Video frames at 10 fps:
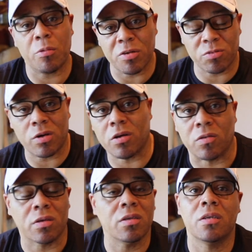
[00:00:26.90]
I said, what's
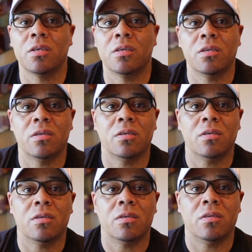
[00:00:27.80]
wrong?
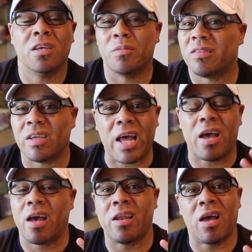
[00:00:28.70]
gentleman said,
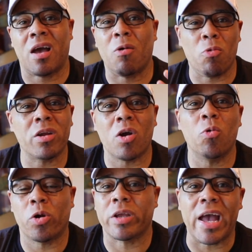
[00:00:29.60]
I, I, I want to
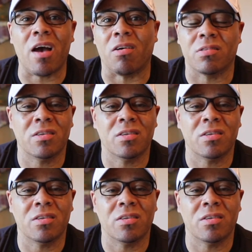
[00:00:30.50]
go work out,